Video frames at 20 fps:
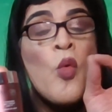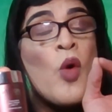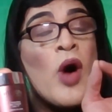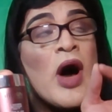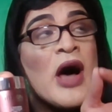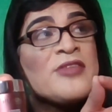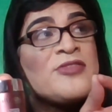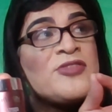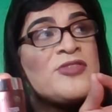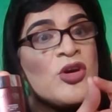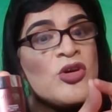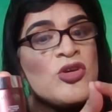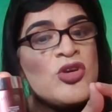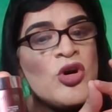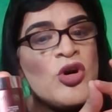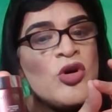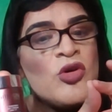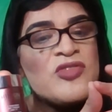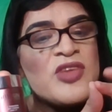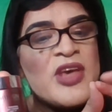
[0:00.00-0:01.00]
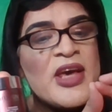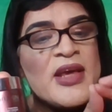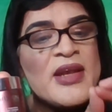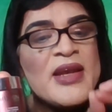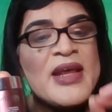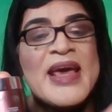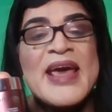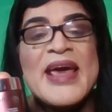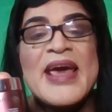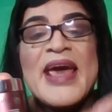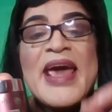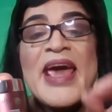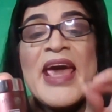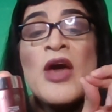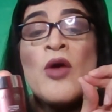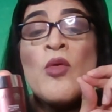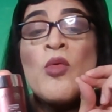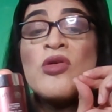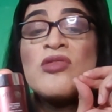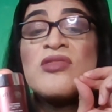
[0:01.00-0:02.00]
Once you use it,
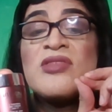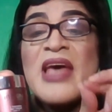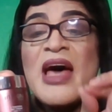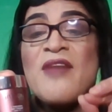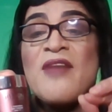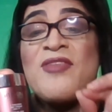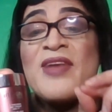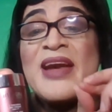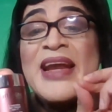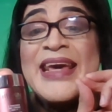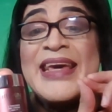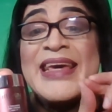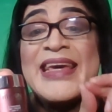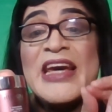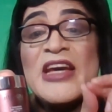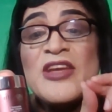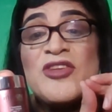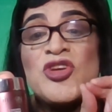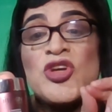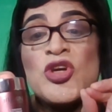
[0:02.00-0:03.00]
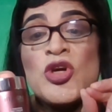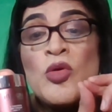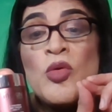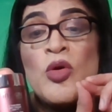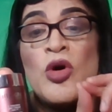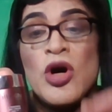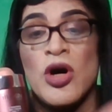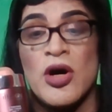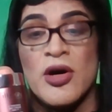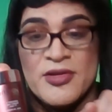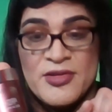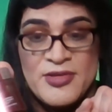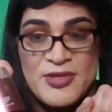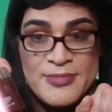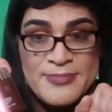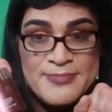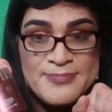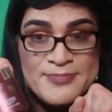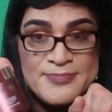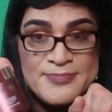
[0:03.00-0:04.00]
it will definitely get you hooked.